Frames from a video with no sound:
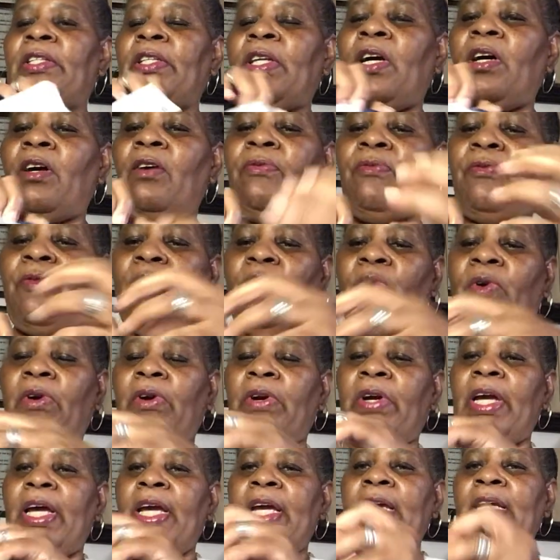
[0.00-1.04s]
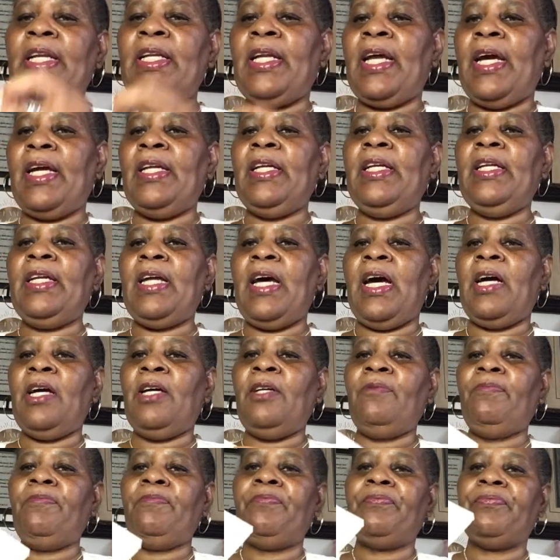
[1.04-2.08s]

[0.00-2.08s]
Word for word: sell for $8.99.